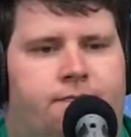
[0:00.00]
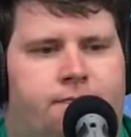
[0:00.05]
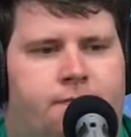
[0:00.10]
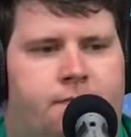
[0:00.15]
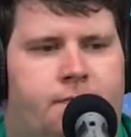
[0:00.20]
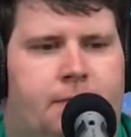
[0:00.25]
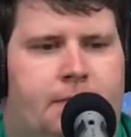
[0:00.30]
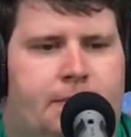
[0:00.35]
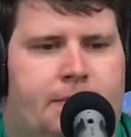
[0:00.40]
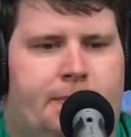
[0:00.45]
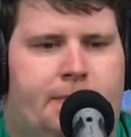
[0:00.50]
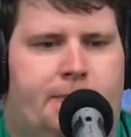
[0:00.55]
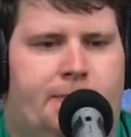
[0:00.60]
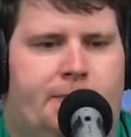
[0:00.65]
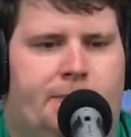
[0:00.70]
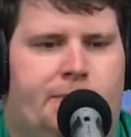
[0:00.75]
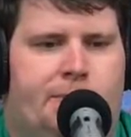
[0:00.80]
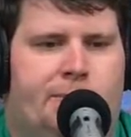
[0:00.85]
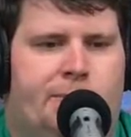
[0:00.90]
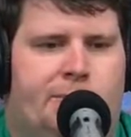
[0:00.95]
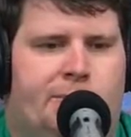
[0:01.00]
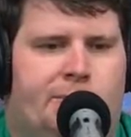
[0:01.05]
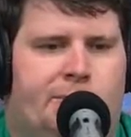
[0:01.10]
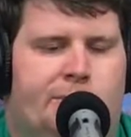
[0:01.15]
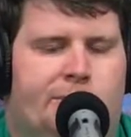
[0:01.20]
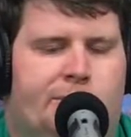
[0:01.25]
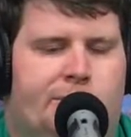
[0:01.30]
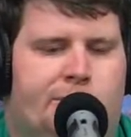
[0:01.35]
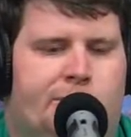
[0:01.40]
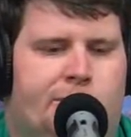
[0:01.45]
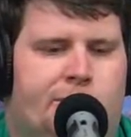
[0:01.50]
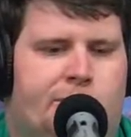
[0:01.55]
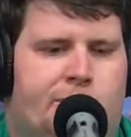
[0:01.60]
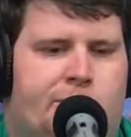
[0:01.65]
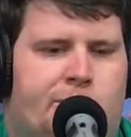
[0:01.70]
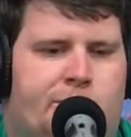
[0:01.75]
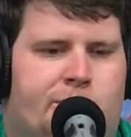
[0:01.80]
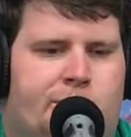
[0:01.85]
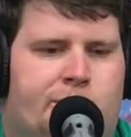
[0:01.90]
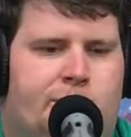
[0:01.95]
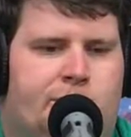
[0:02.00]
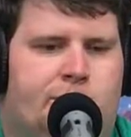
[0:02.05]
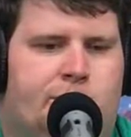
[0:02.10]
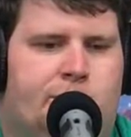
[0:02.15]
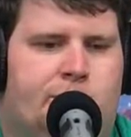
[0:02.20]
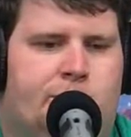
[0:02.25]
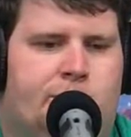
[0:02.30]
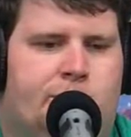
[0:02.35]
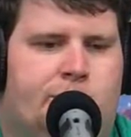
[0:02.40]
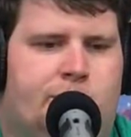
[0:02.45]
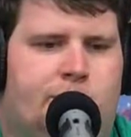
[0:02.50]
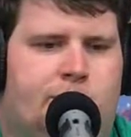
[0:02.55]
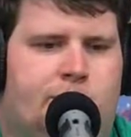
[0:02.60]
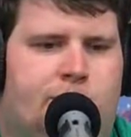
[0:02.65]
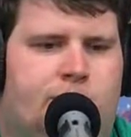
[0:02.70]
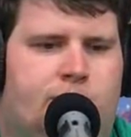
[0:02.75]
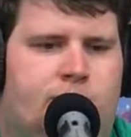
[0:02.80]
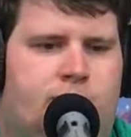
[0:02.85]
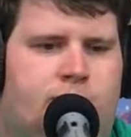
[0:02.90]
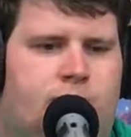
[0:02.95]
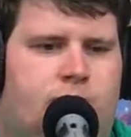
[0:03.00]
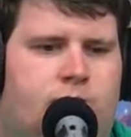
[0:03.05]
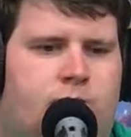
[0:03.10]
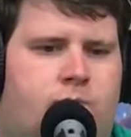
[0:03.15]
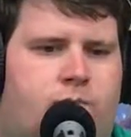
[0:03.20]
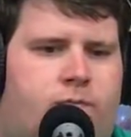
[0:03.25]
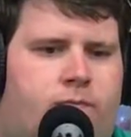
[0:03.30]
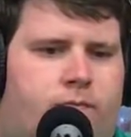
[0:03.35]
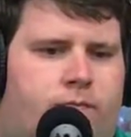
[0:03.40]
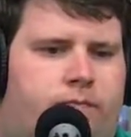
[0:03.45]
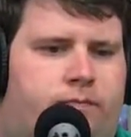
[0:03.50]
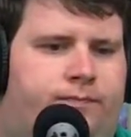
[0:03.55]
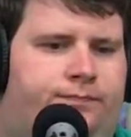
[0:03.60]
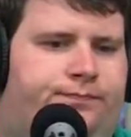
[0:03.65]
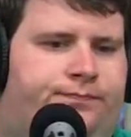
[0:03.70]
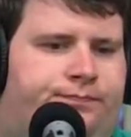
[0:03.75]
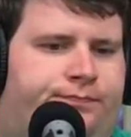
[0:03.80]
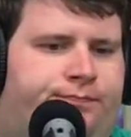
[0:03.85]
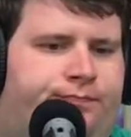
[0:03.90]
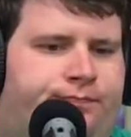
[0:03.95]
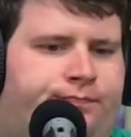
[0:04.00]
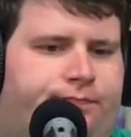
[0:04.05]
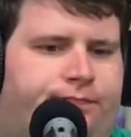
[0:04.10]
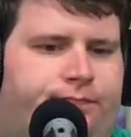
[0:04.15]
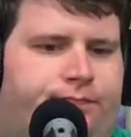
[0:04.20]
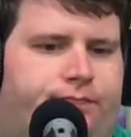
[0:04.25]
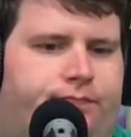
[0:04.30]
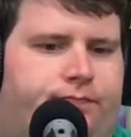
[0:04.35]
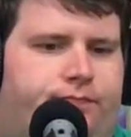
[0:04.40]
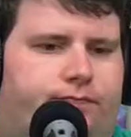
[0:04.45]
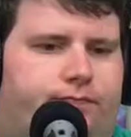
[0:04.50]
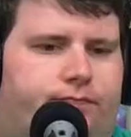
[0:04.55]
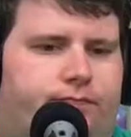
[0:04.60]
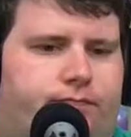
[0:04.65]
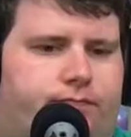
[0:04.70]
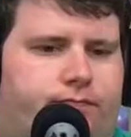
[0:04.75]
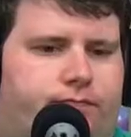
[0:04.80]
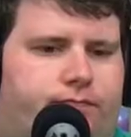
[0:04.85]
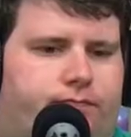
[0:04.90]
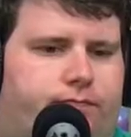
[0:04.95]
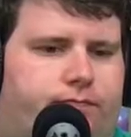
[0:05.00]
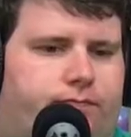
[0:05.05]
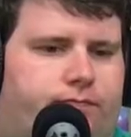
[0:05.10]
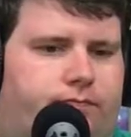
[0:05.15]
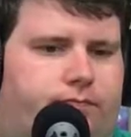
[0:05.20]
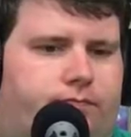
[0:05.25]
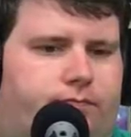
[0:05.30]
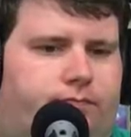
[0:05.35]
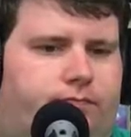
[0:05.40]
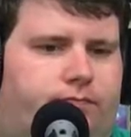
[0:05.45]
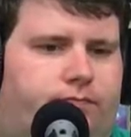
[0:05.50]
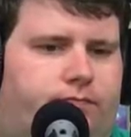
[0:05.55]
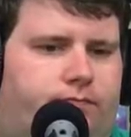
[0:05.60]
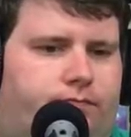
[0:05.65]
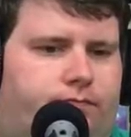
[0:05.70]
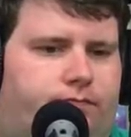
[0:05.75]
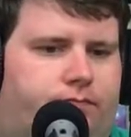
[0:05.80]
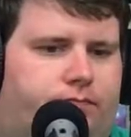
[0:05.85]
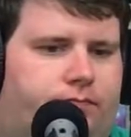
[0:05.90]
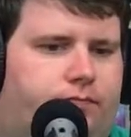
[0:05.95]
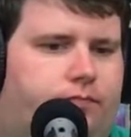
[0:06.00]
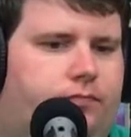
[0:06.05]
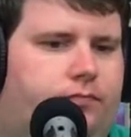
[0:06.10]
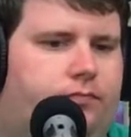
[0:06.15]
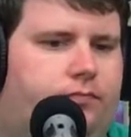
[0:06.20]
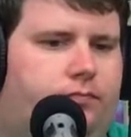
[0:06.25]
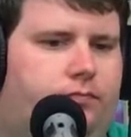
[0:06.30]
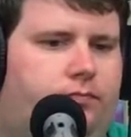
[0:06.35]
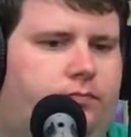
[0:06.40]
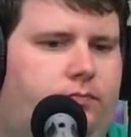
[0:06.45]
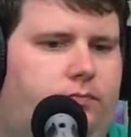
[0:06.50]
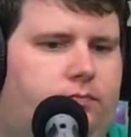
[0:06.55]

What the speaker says: (not speaking)